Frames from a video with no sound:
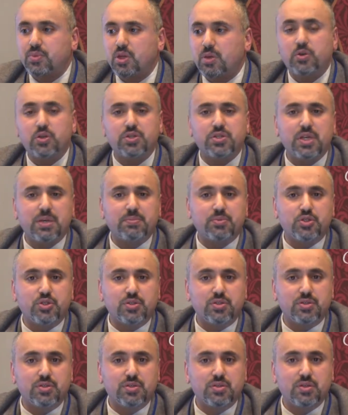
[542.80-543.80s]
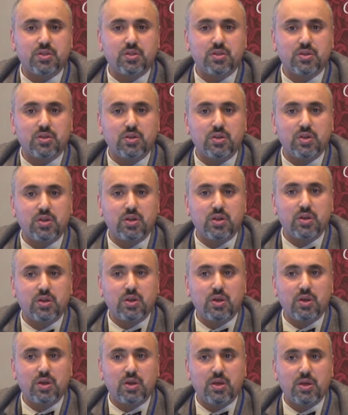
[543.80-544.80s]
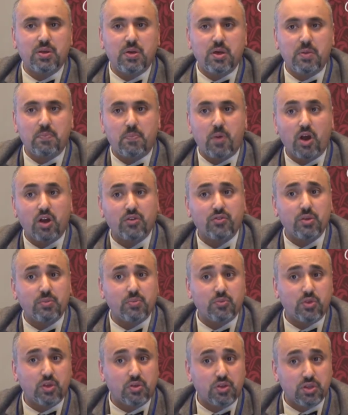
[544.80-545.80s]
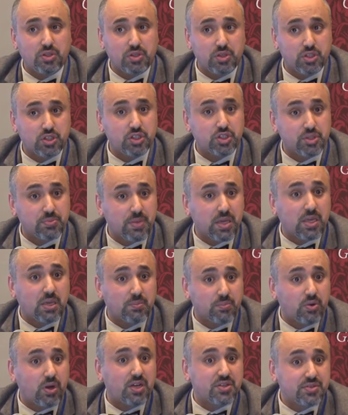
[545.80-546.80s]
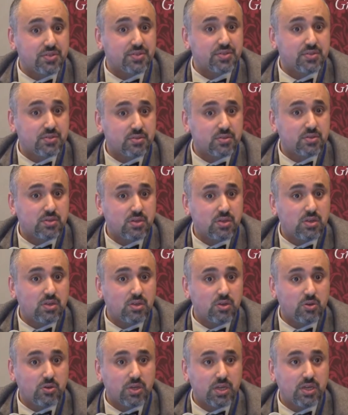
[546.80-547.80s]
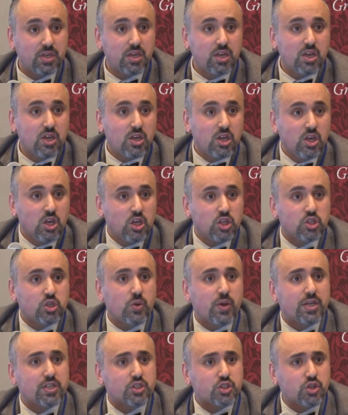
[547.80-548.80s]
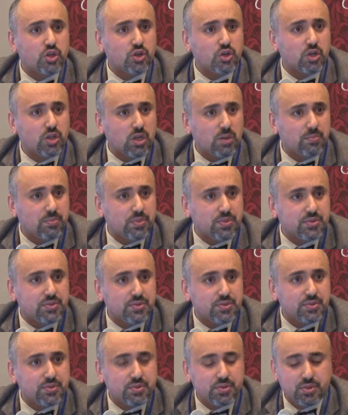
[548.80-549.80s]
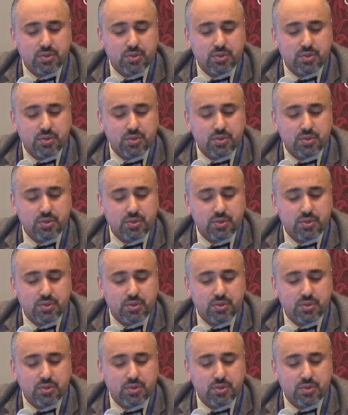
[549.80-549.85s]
perception in part of the decision-making process. Okay, so external compass.